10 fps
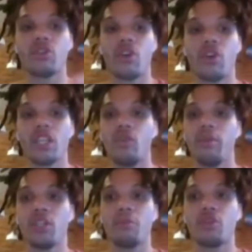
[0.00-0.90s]
dark square
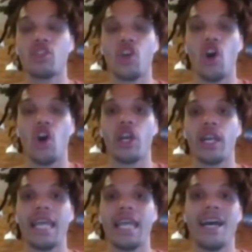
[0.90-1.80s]
bishops
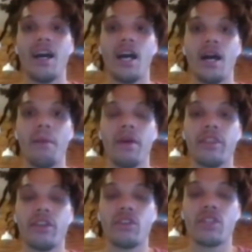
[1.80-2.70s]
gone,
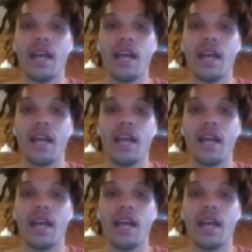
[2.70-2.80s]
there's